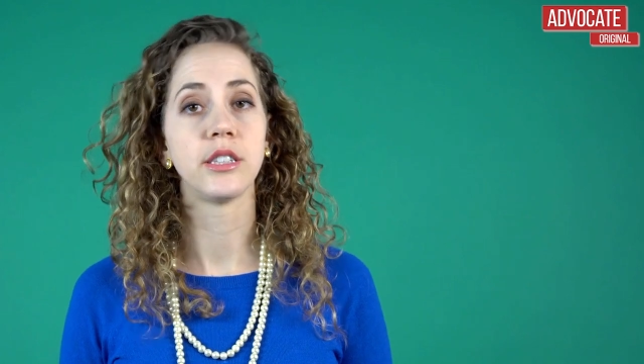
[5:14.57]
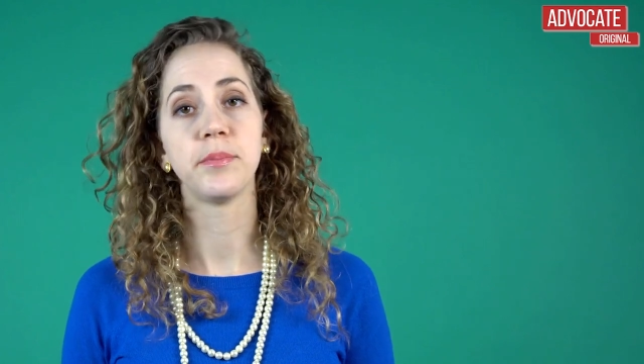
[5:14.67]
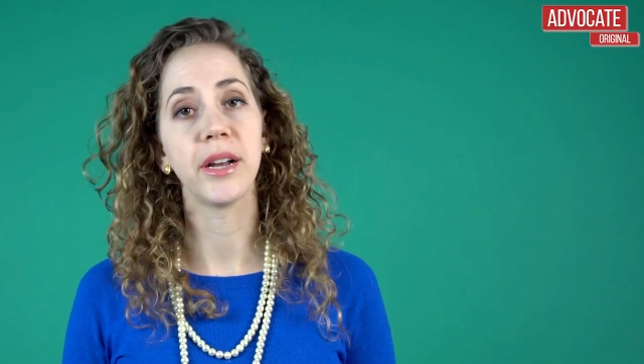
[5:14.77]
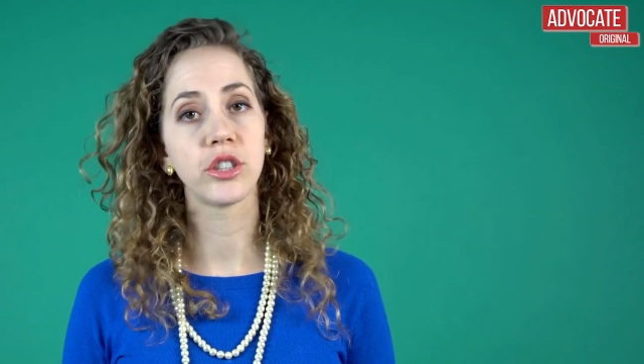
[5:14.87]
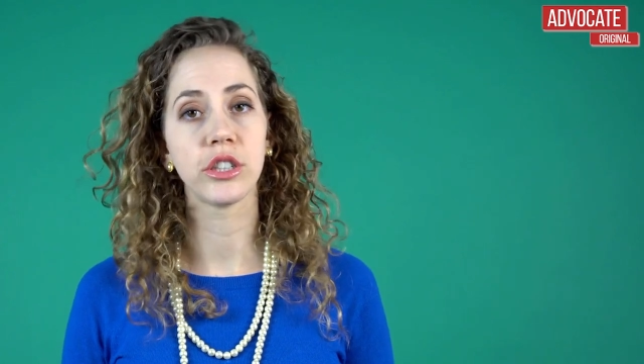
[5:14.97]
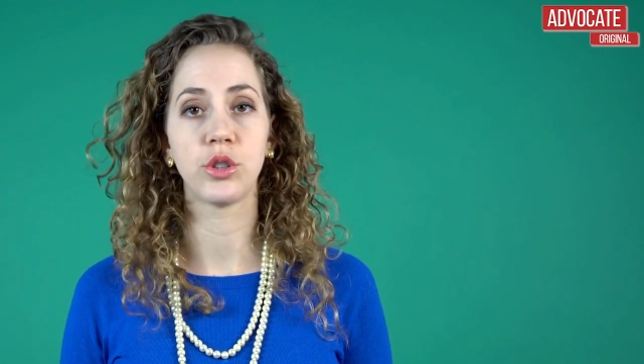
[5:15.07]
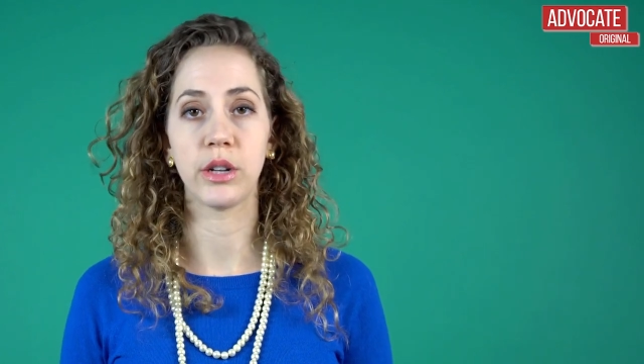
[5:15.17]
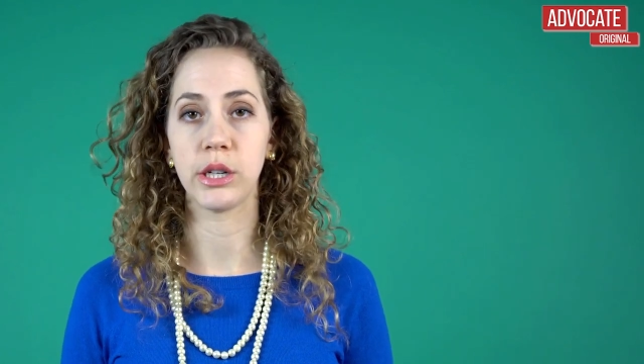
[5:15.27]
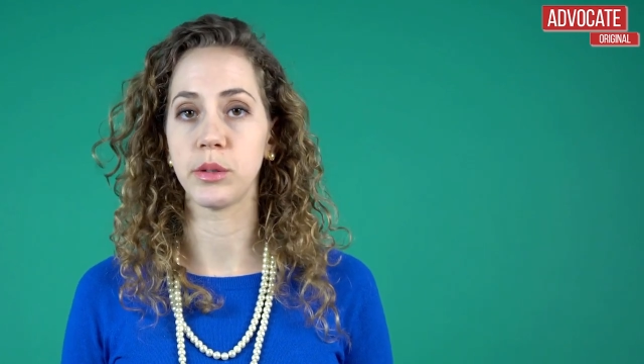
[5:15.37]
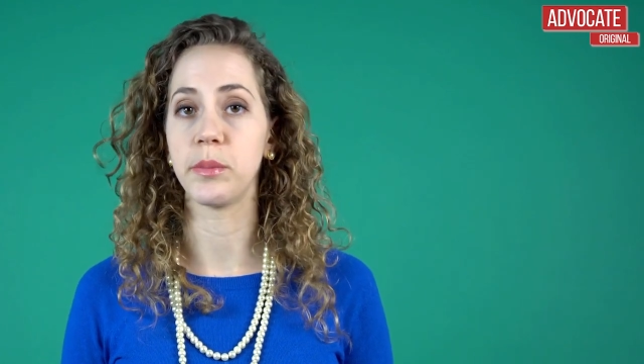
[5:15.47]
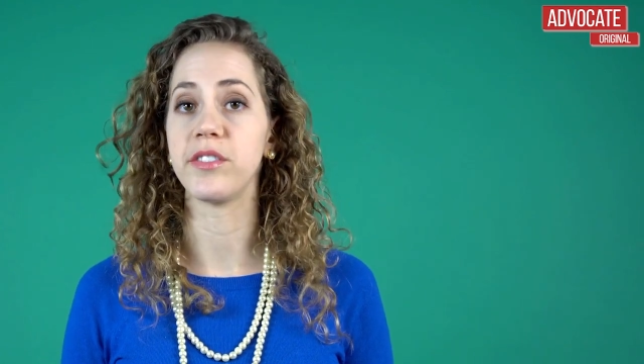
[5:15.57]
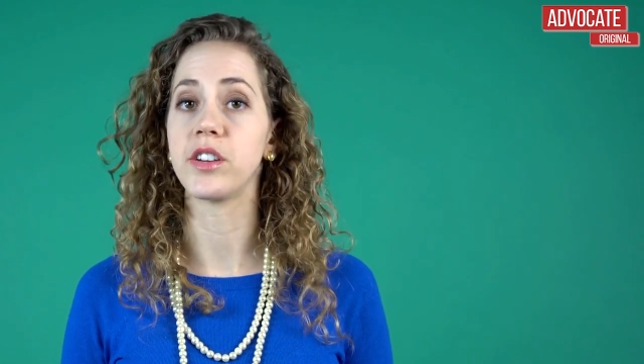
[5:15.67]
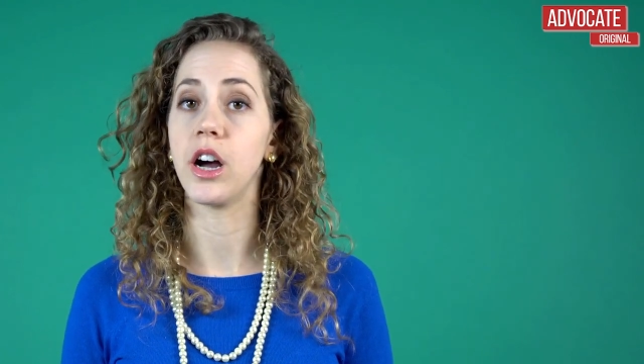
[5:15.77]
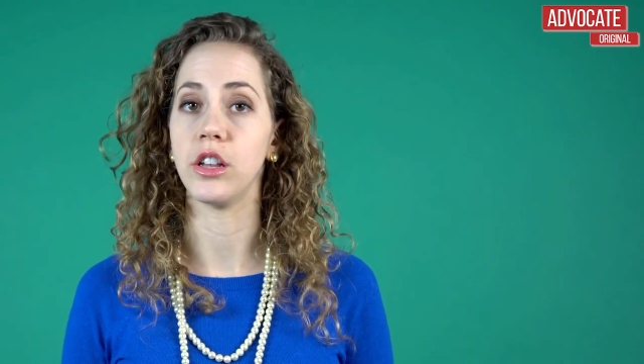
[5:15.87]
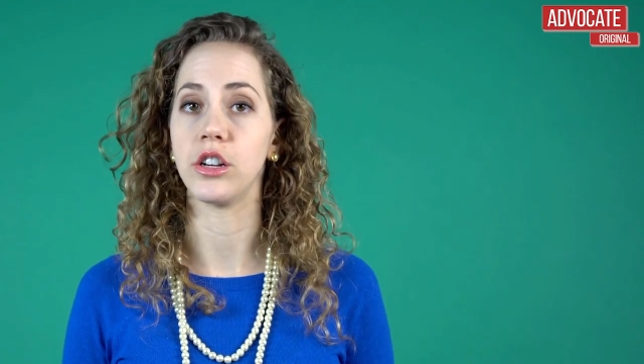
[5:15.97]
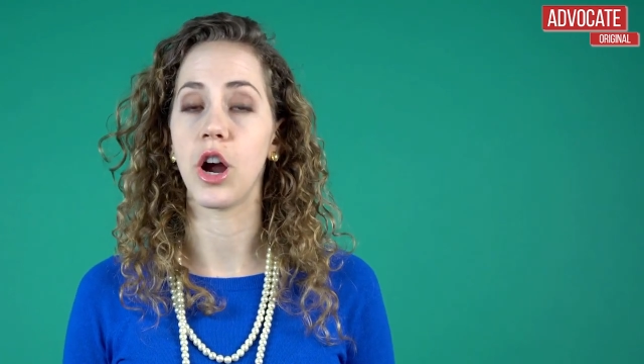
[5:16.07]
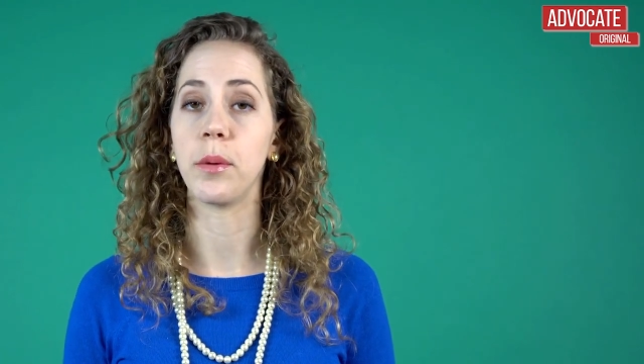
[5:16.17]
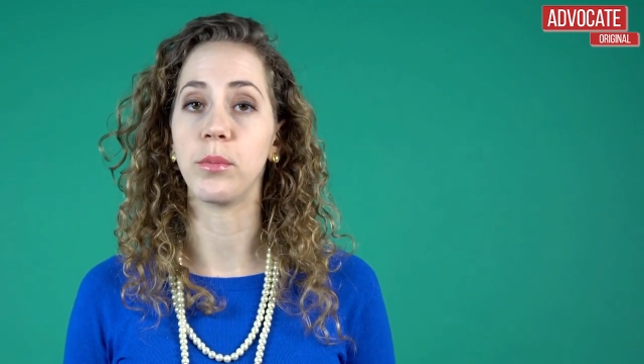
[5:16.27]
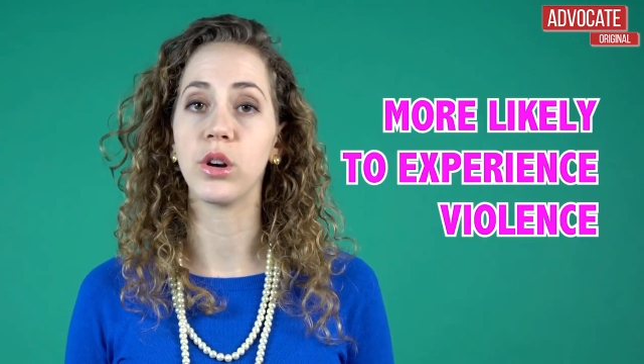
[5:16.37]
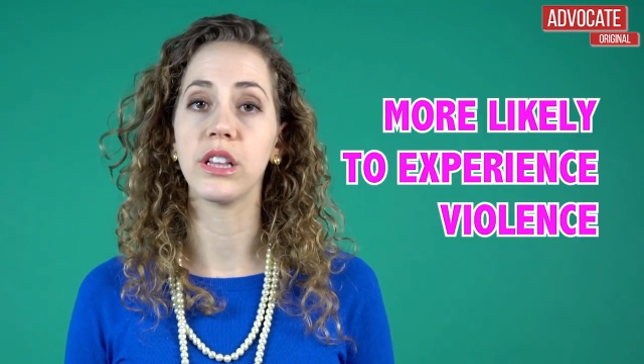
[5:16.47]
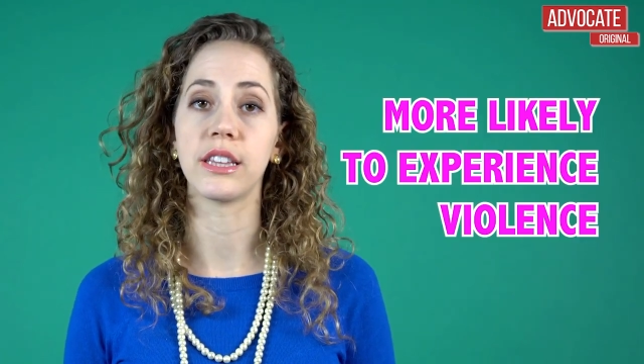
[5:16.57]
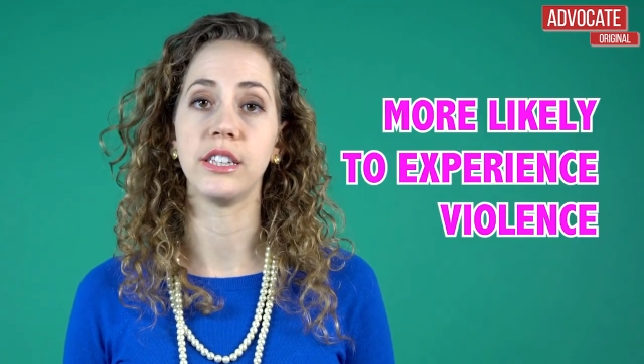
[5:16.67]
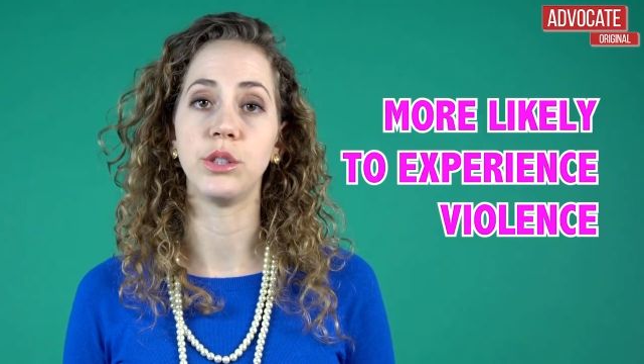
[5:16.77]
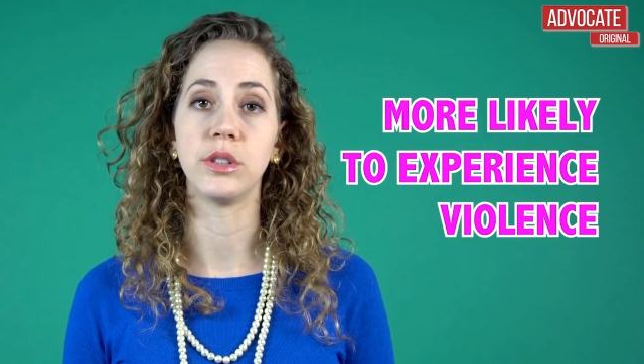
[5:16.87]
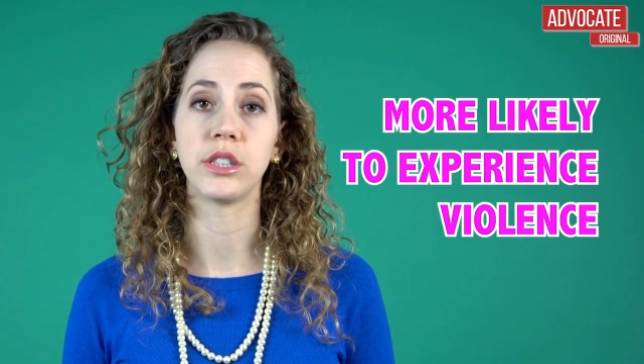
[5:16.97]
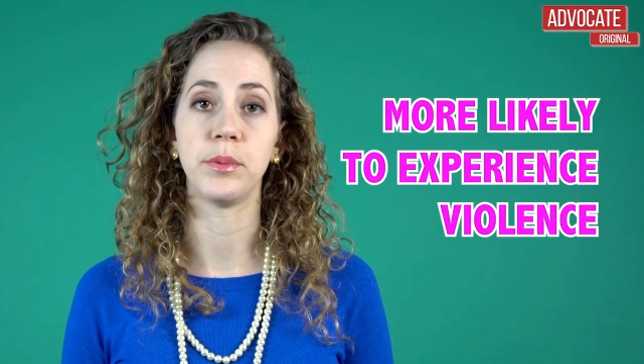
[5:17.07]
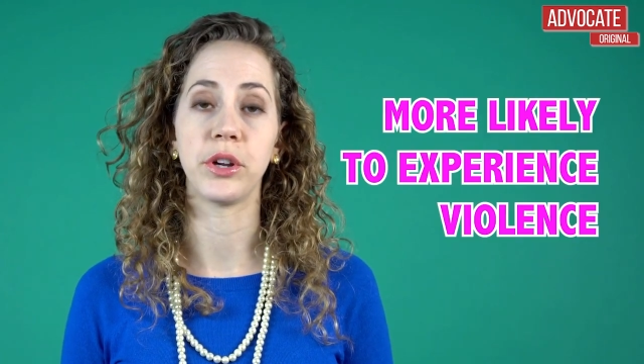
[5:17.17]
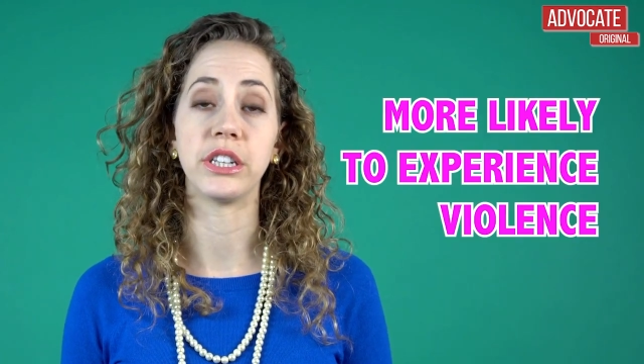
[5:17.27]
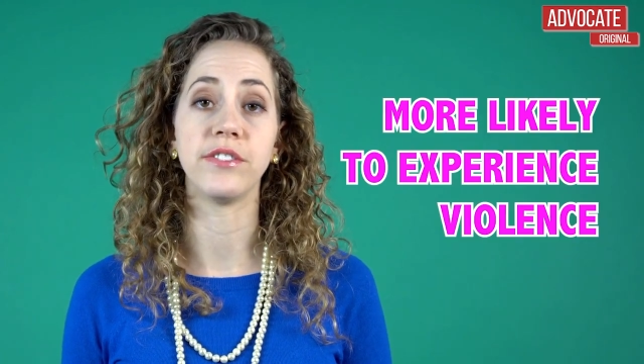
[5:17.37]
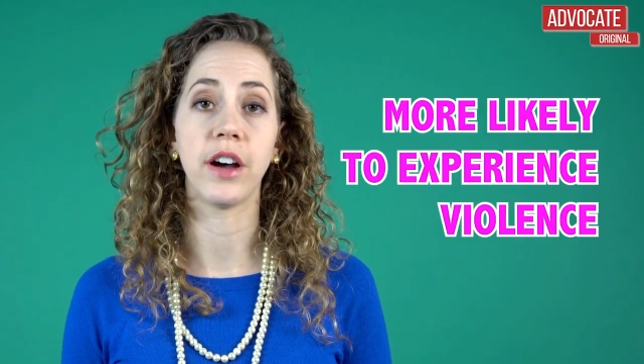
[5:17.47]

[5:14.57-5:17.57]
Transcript: especially trans women of color, are more likely to experience